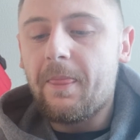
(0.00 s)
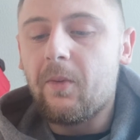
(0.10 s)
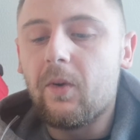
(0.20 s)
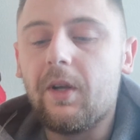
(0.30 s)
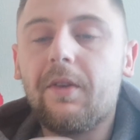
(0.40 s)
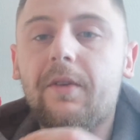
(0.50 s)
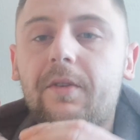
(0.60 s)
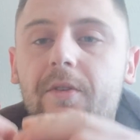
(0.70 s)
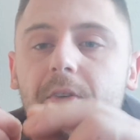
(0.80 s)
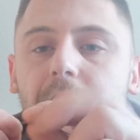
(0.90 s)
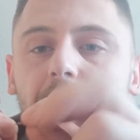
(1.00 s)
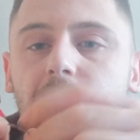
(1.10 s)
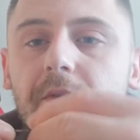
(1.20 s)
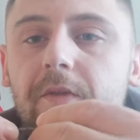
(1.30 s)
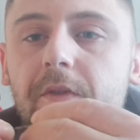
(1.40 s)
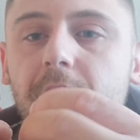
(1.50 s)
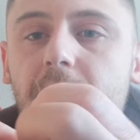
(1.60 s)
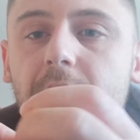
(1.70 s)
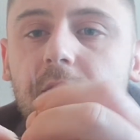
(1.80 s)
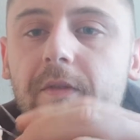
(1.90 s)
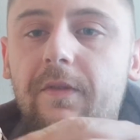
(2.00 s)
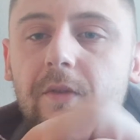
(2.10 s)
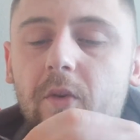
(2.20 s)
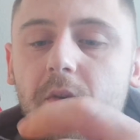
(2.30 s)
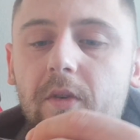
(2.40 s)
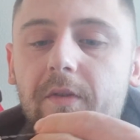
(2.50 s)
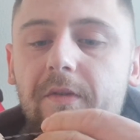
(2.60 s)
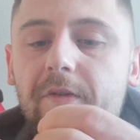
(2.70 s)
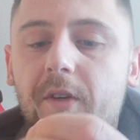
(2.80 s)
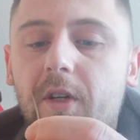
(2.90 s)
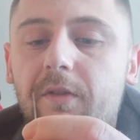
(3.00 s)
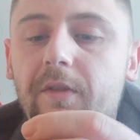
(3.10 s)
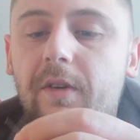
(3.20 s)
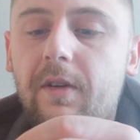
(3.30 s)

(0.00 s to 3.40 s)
1, 2, 3, 4, 5.